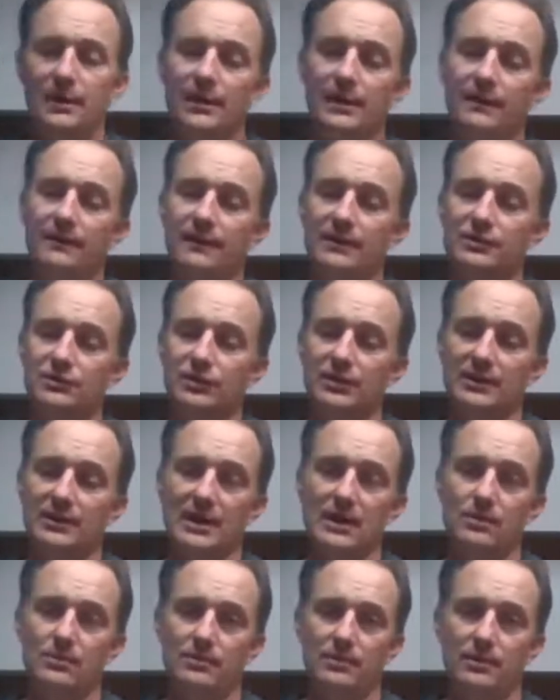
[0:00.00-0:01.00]
and eventually
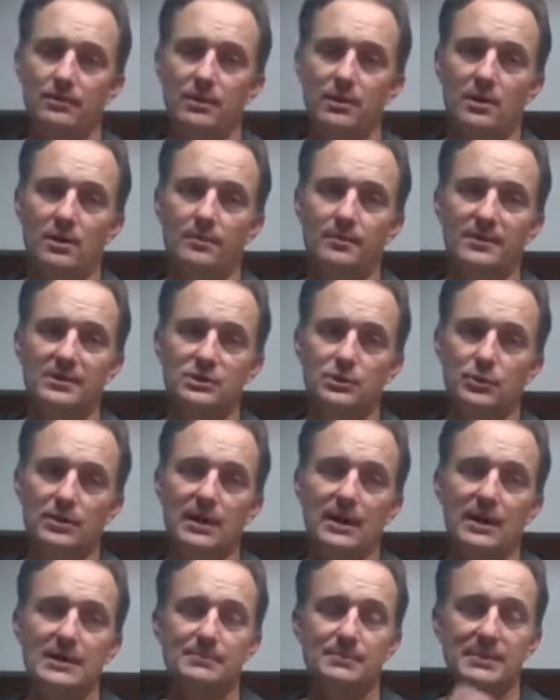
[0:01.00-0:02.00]
out the bottom into an
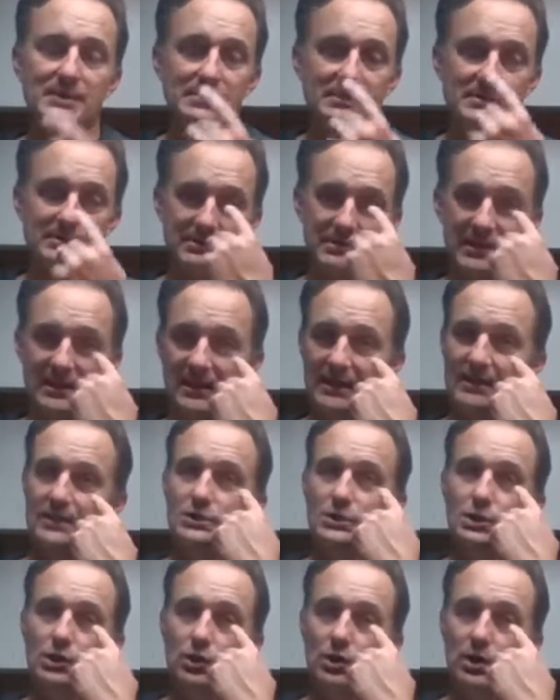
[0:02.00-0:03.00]
eyepiece and
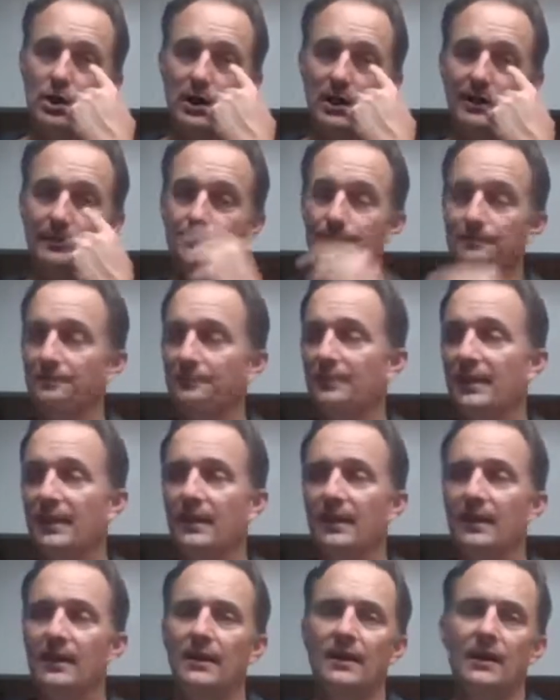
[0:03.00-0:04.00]
into your
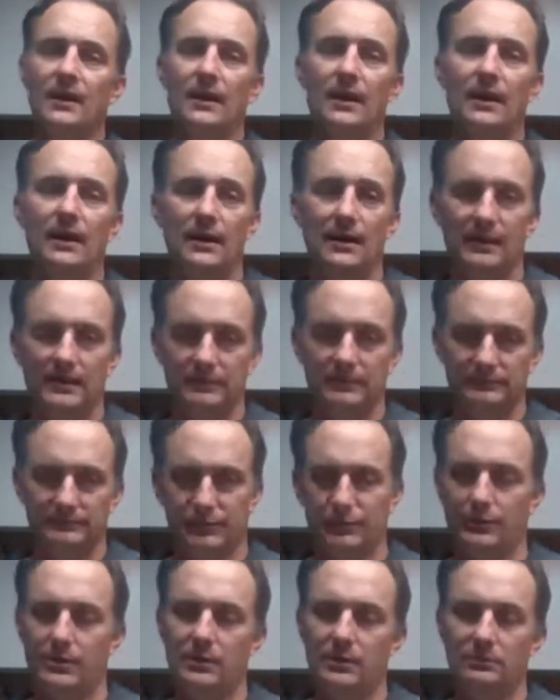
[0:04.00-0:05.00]
eye.
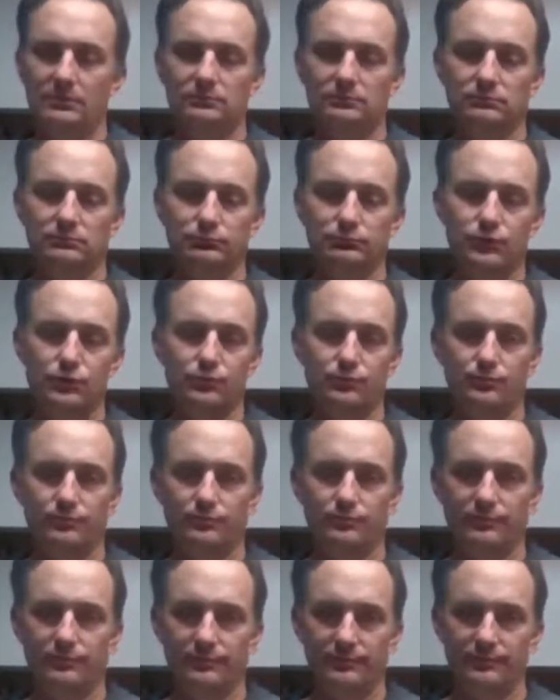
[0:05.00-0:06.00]
So yeah,
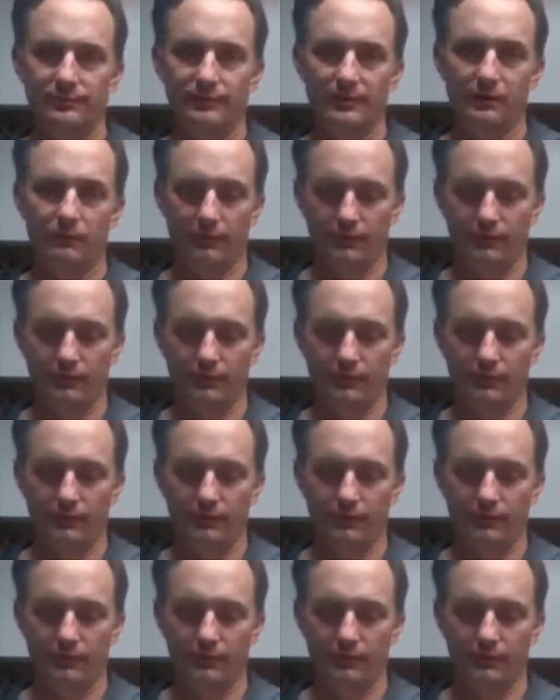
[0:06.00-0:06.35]
a